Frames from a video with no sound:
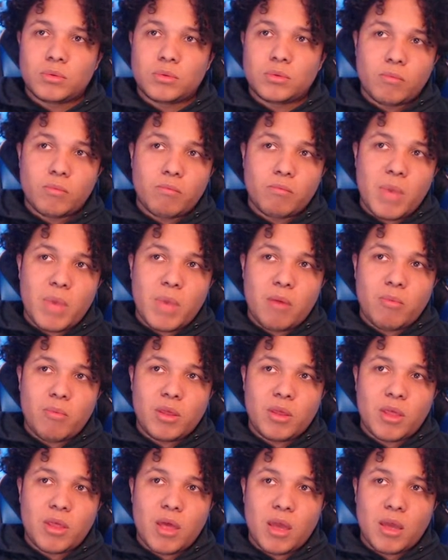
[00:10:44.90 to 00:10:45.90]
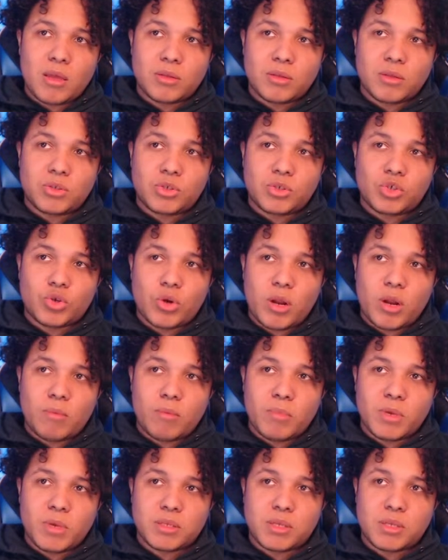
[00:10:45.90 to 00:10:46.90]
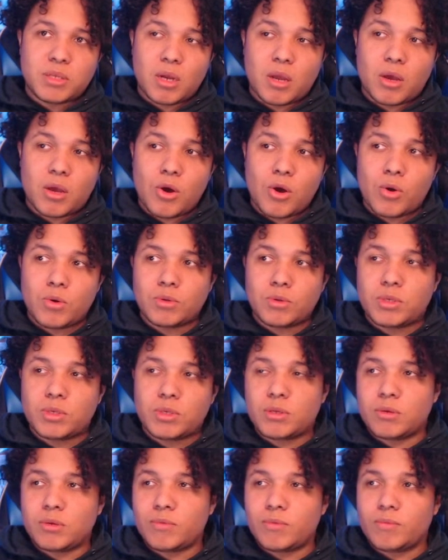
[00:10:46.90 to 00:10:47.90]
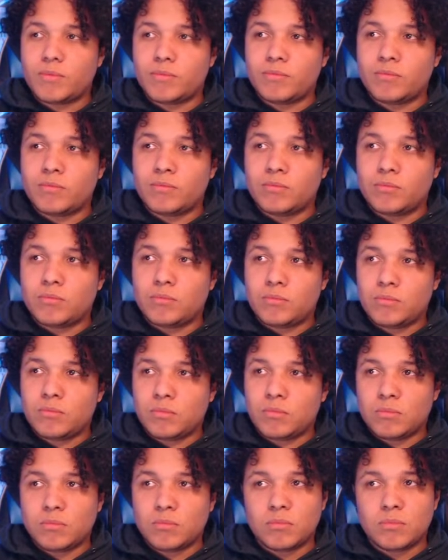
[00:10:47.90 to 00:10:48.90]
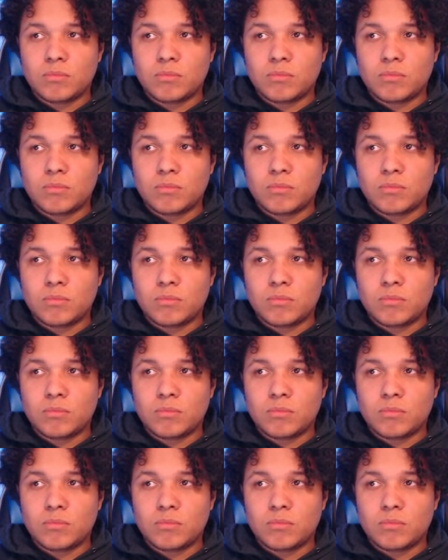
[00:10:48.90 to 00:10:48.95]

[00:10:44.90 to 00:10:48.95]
maybe they trade mystic codes. Hmm.